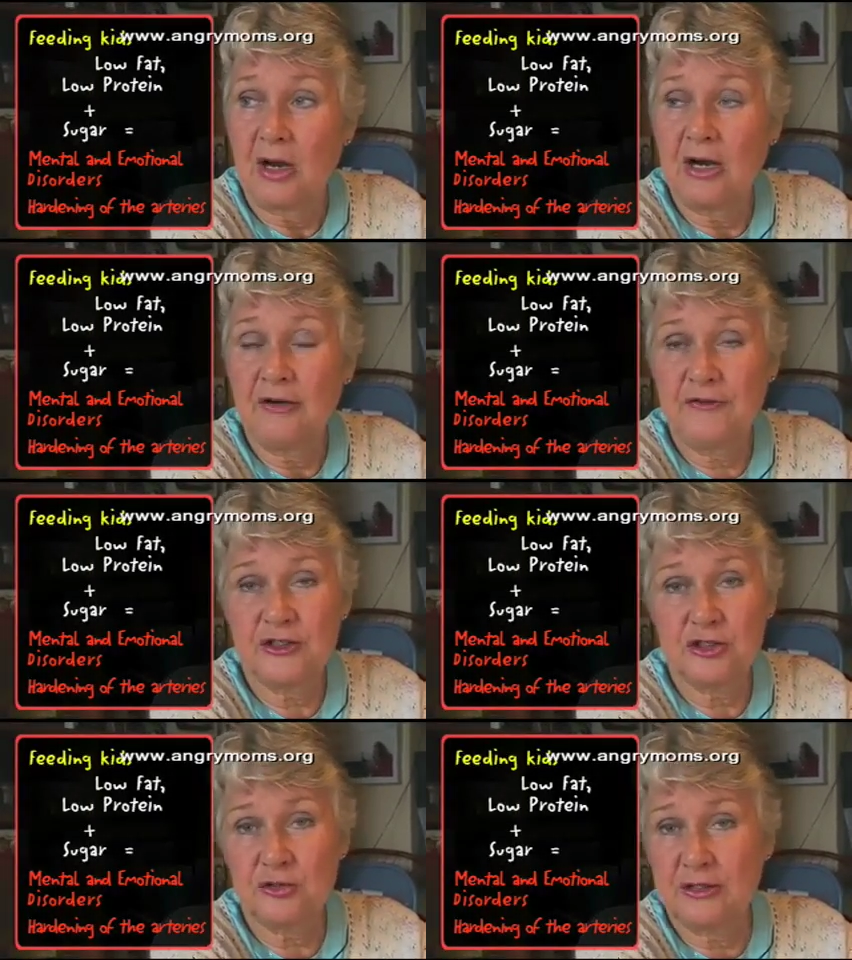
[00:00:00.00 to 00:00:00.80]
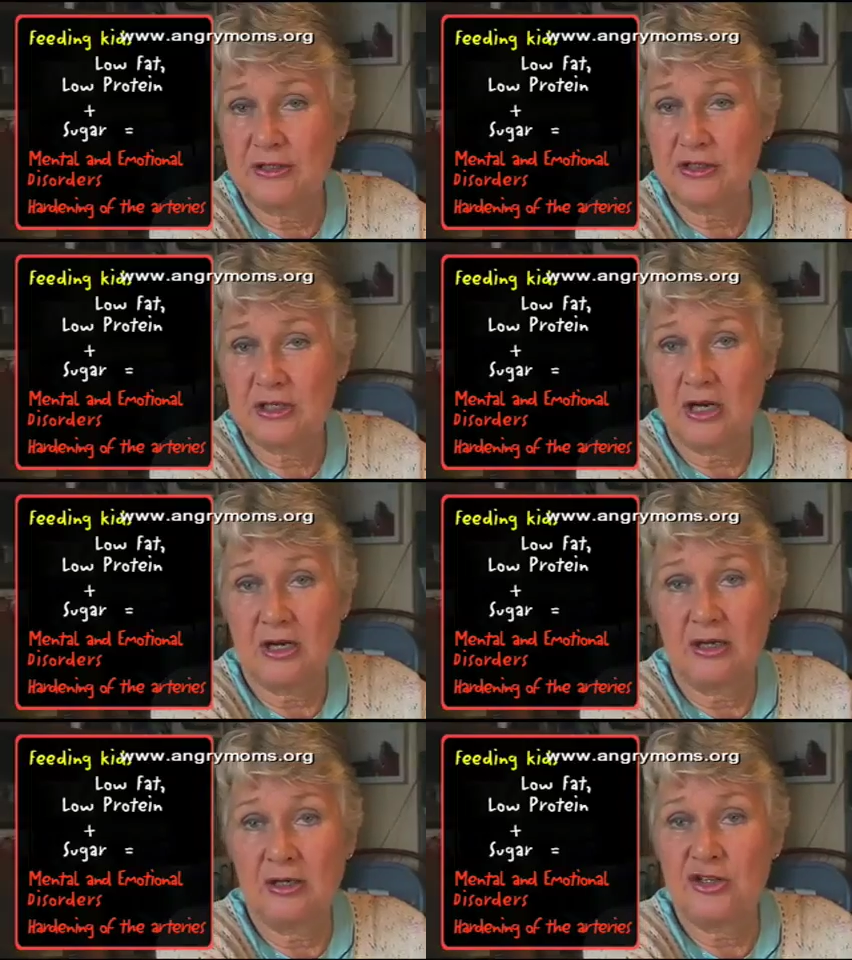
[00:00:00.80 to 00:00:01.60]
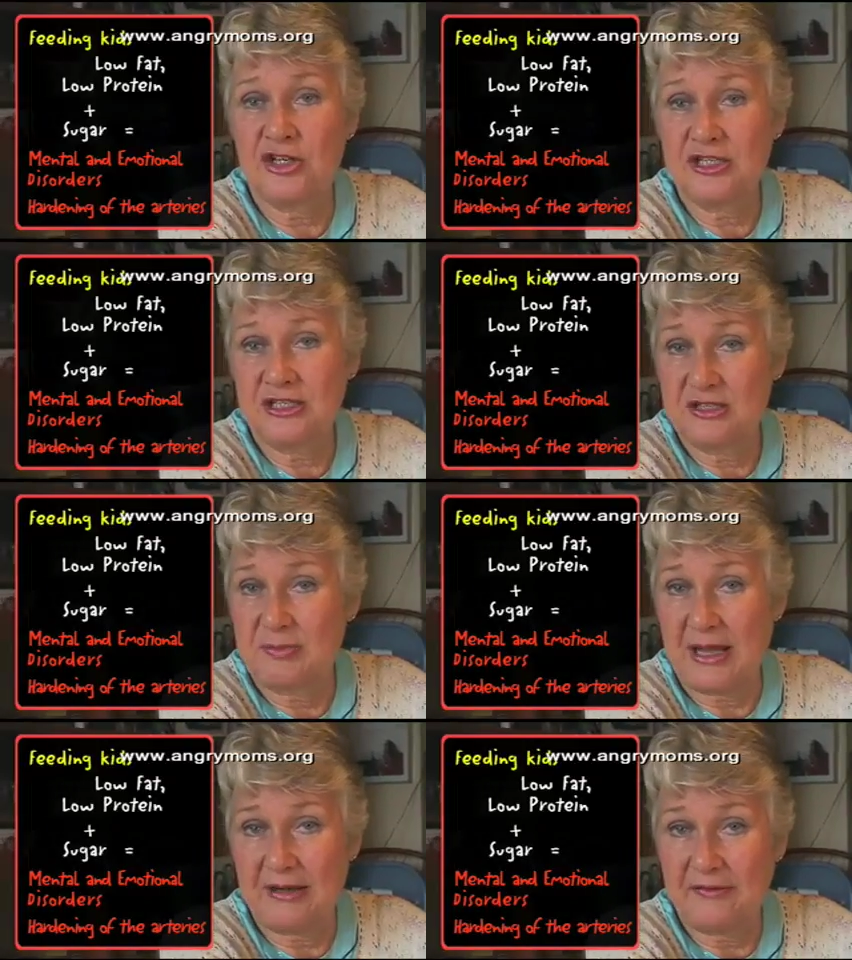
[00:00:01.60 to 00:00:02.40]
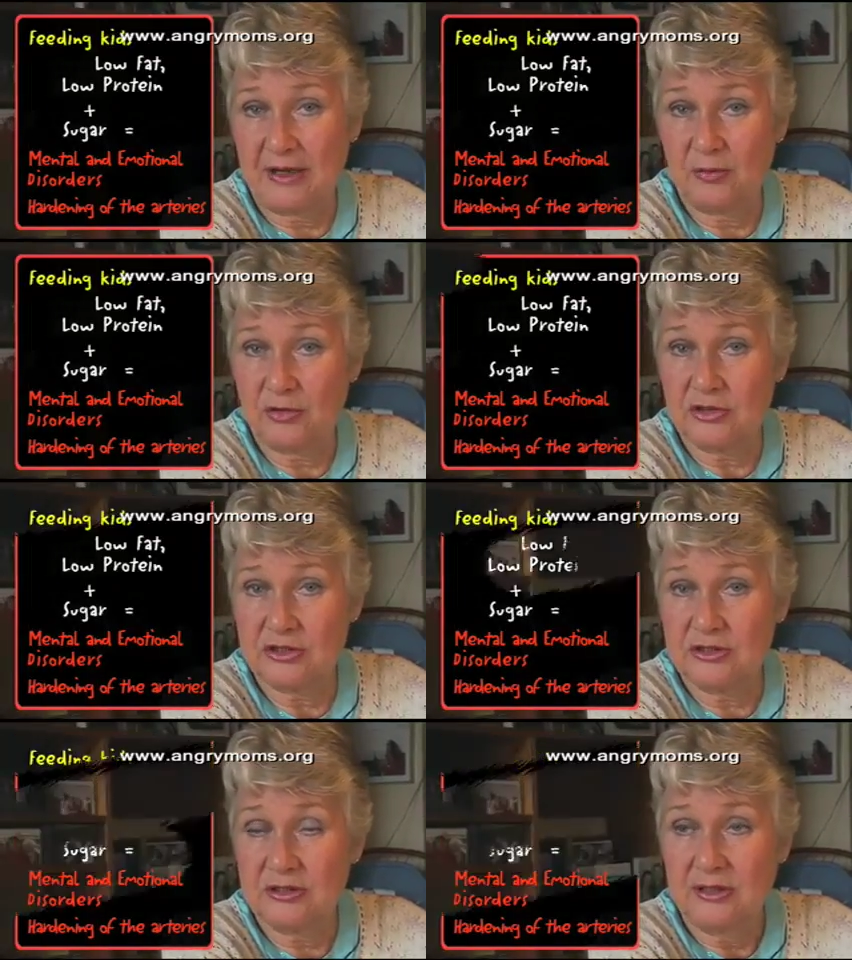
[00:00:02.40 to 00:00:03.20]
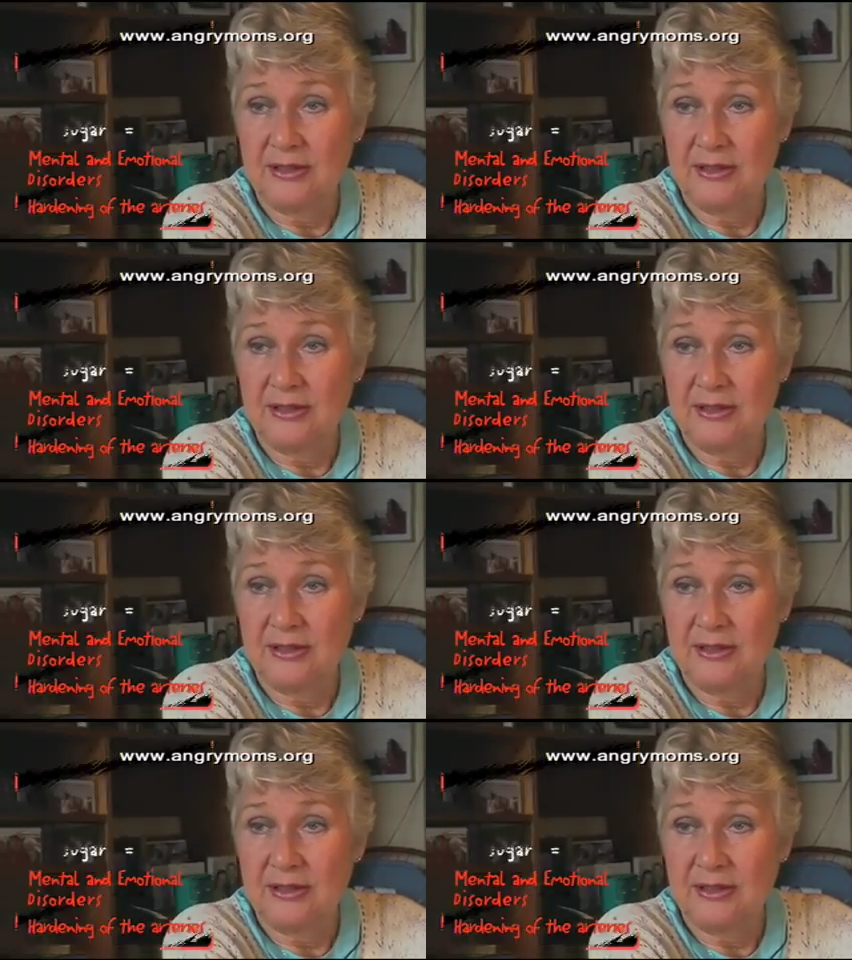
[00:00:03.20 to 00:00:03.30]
Artificial sweeteners are just as bad, if not worse.